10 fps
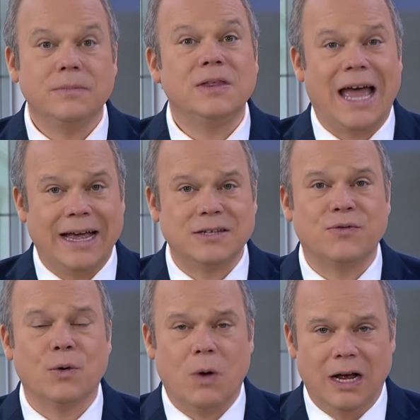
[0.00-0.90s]
Thanks
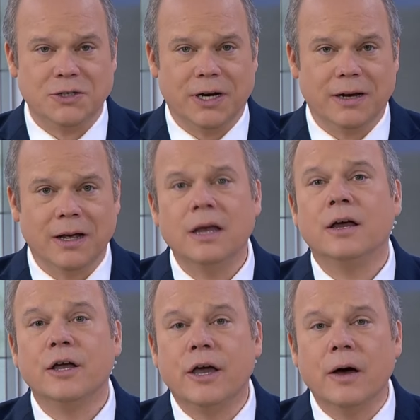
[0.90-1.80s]
for watching.
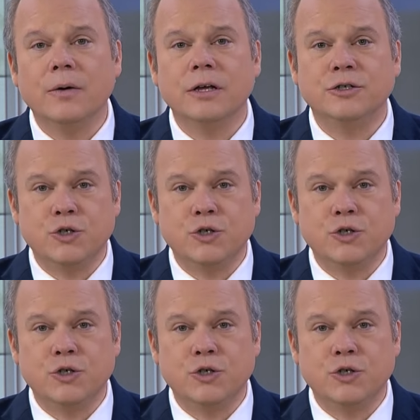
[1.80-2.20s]
Go to